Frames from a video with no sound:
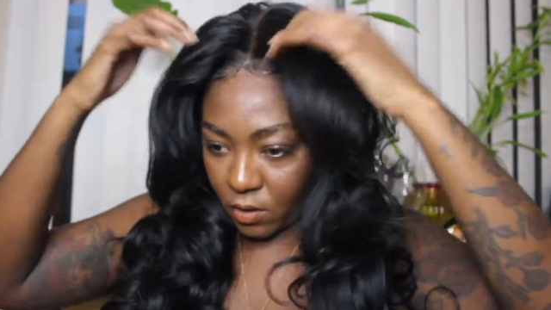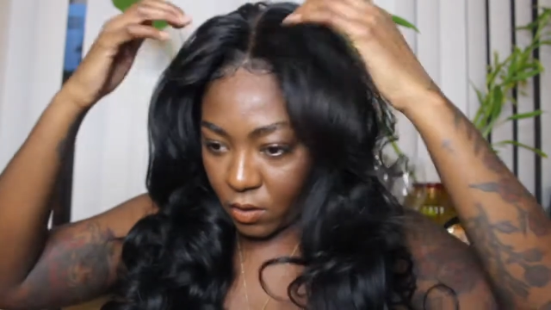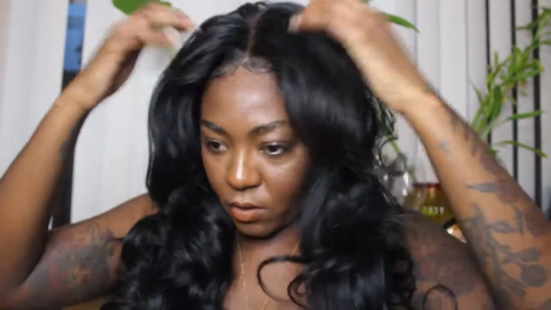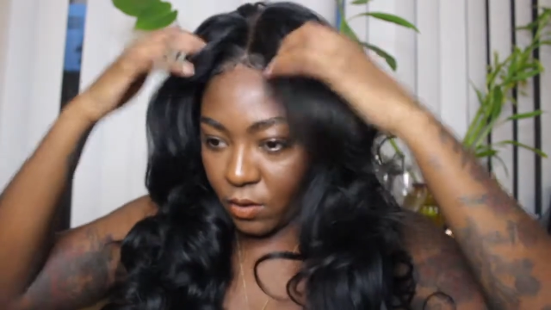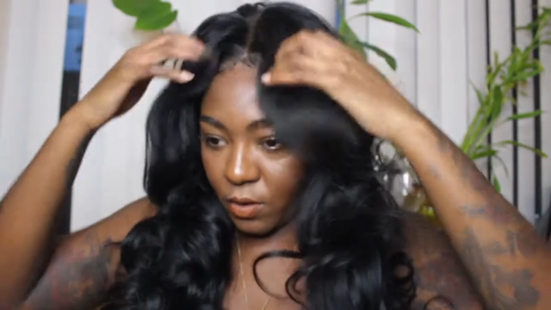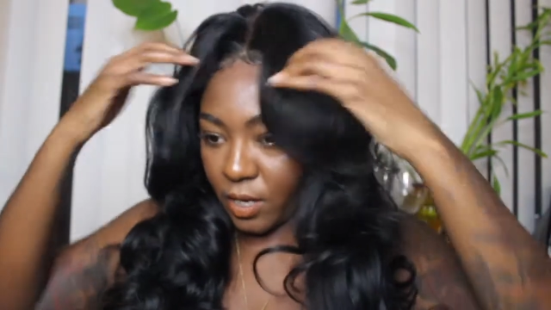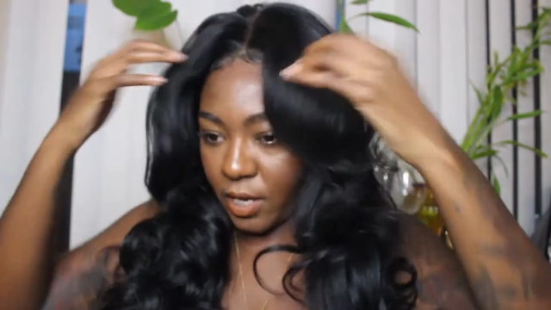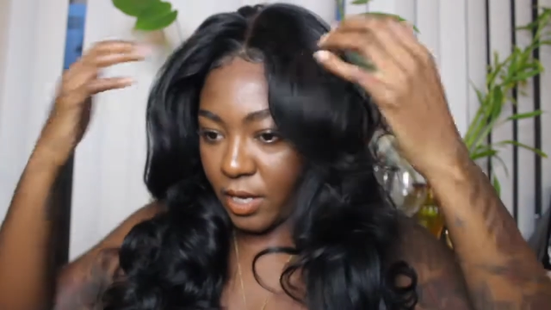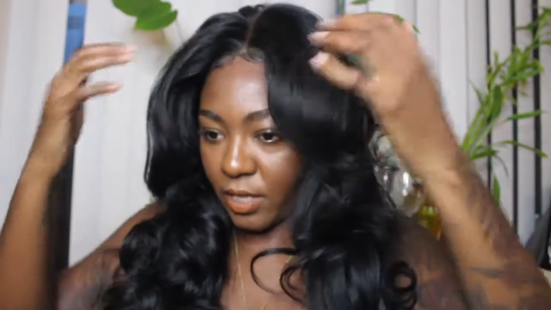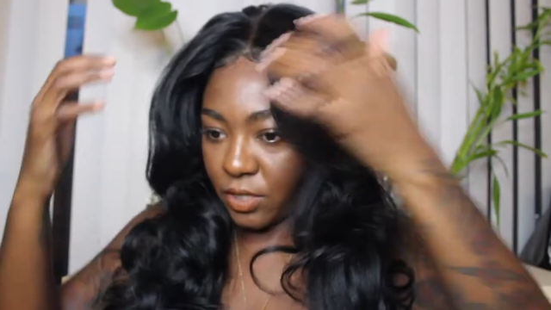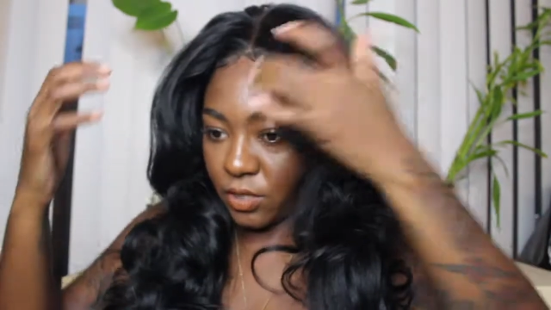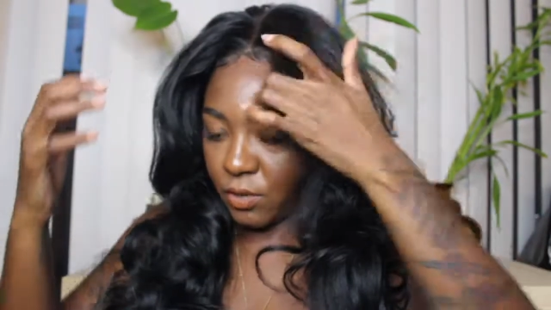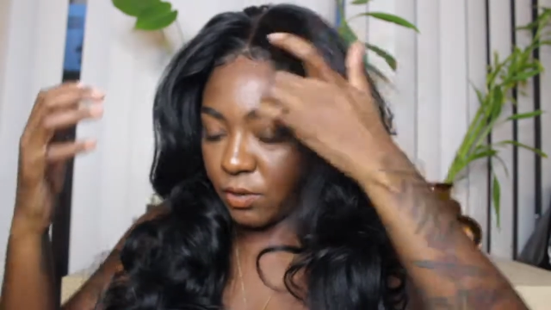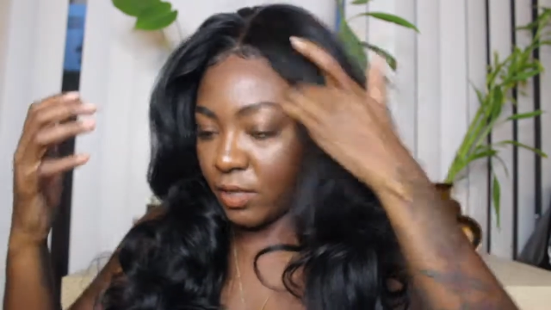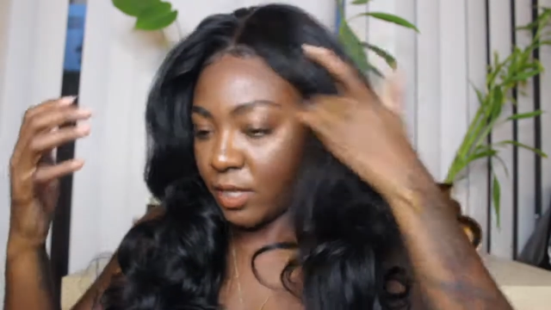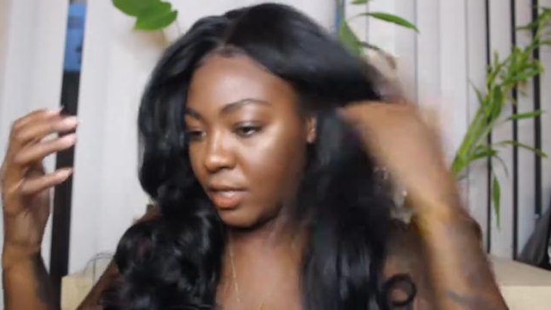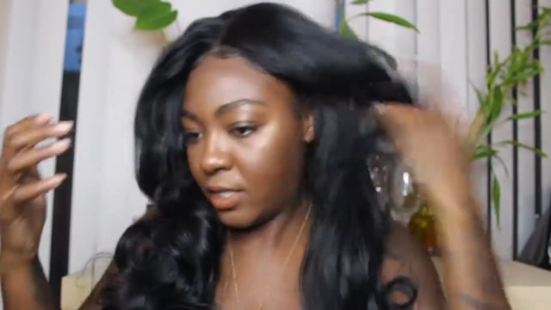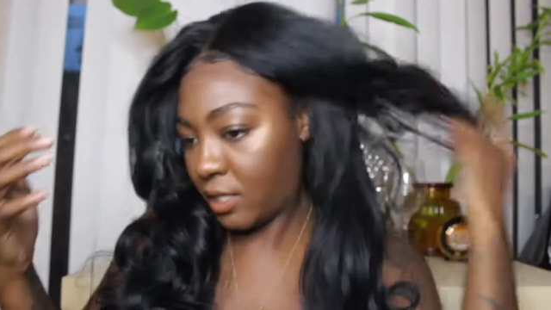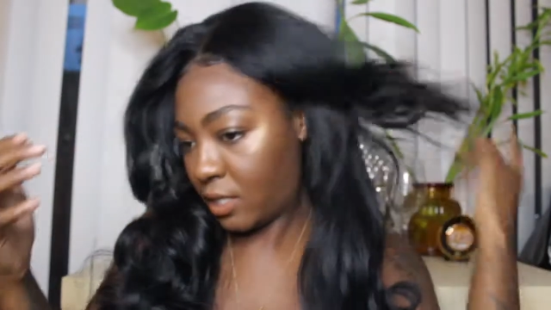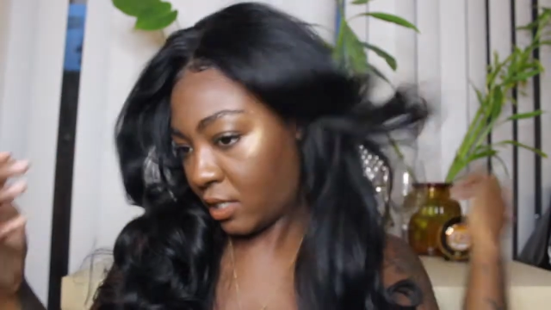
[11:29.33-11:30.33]
Okay, so
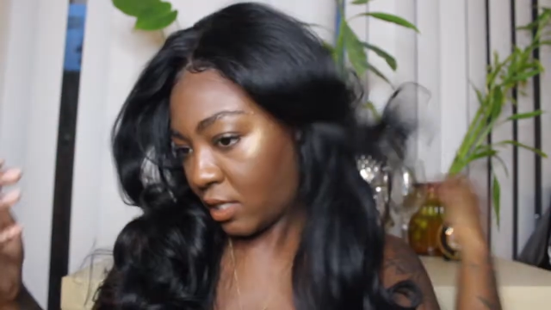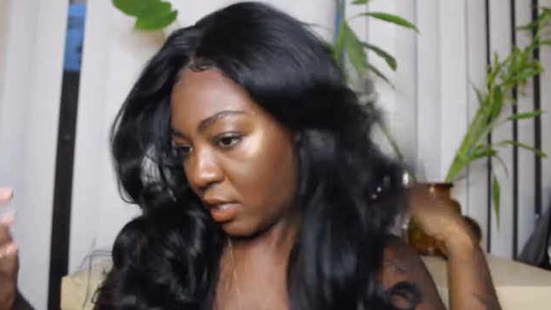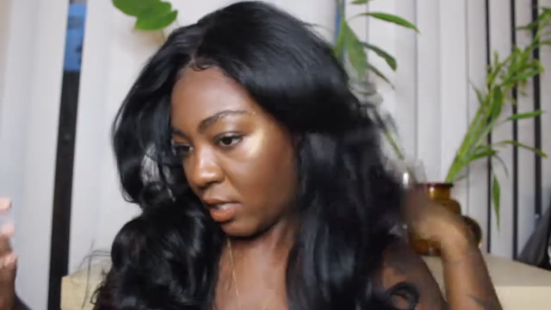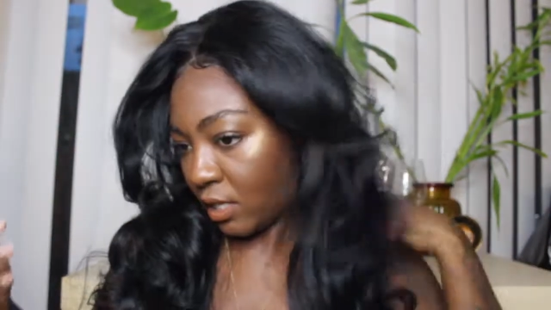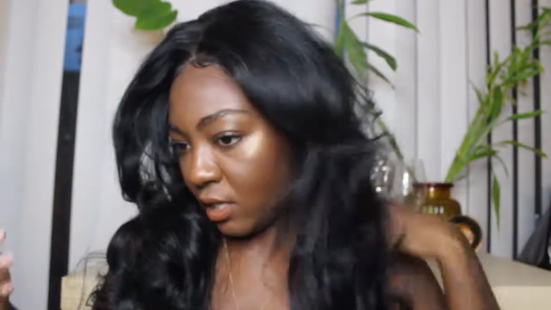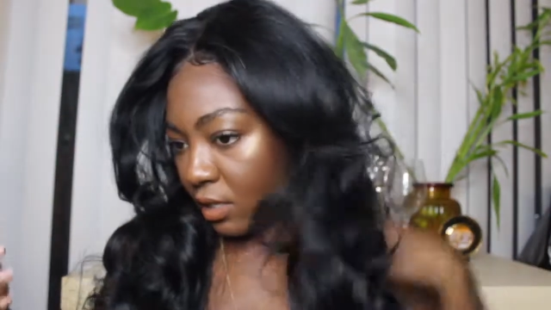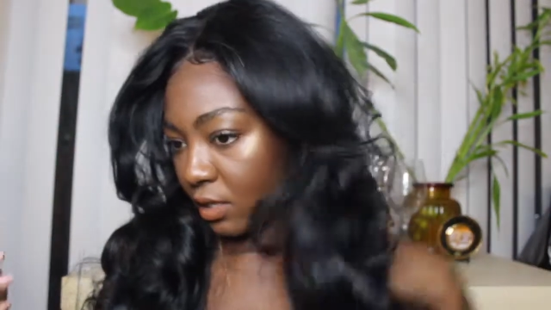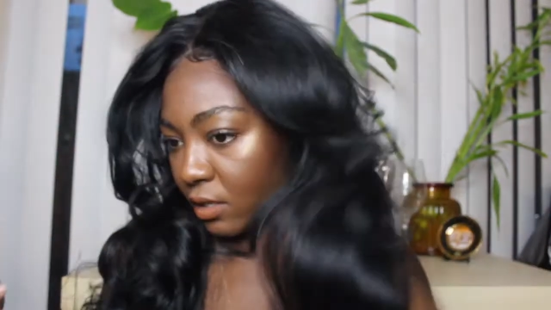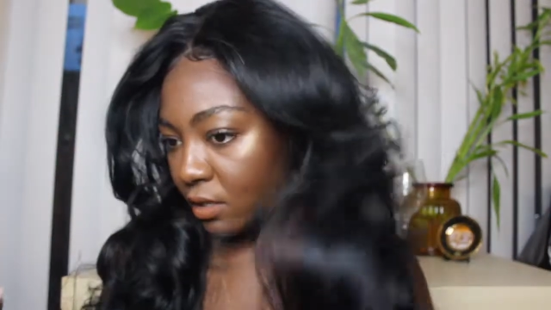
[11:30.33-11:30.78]
let's see.